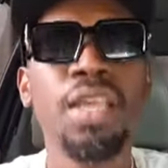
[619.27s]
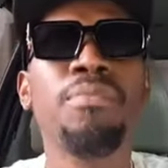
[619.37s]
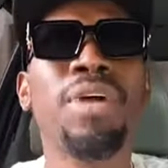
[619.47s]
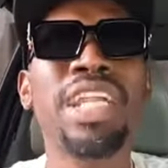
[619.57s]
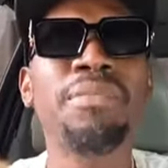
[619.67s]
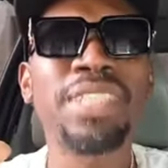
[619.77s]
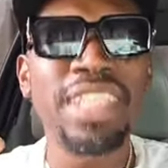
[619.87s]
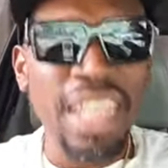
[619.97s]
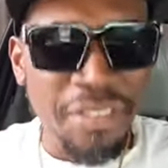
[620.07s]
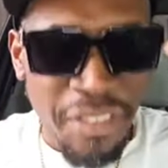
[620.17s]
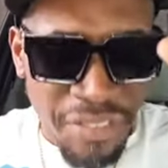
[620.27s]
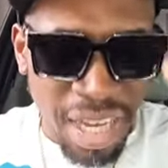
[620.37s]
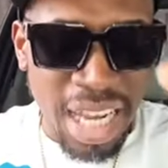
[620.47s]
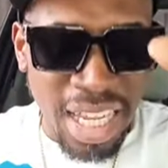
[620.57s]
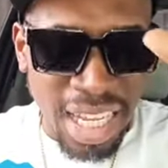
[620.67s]
but them still have to
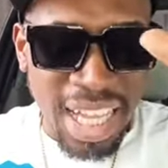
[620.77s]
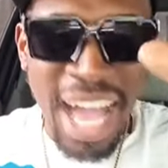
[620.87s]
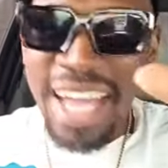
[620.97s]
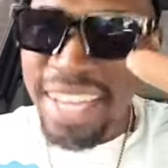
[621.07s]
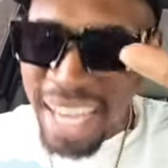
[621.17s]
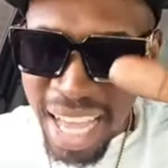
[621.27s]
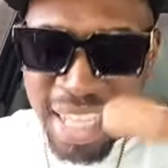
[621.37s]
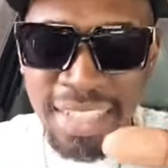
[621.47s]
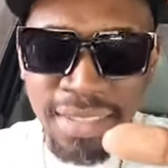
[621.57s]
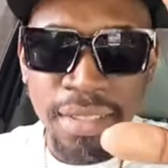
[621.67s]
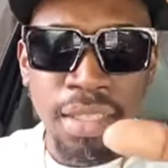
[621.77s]
follow the guidelines